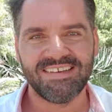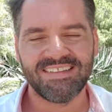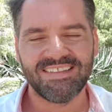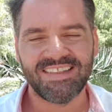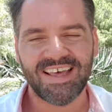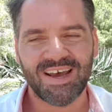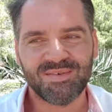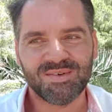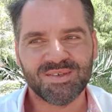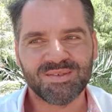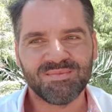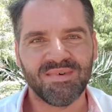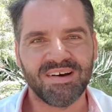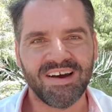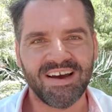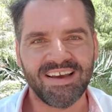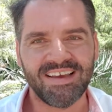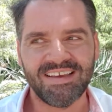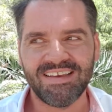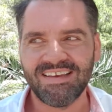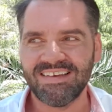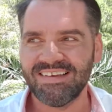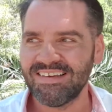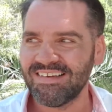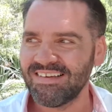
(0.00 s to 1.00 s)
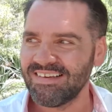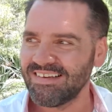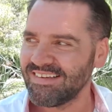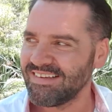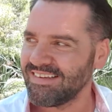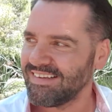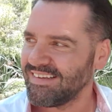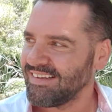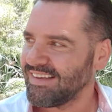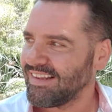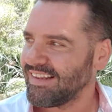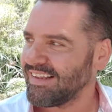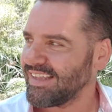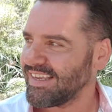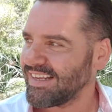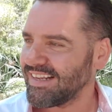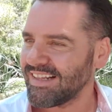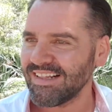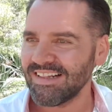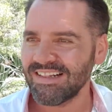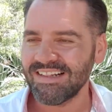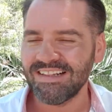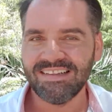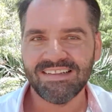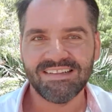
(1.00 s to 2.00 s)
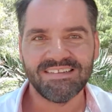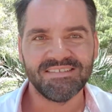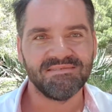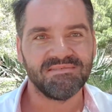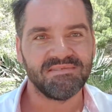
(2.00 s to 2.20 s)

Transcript: that was my little,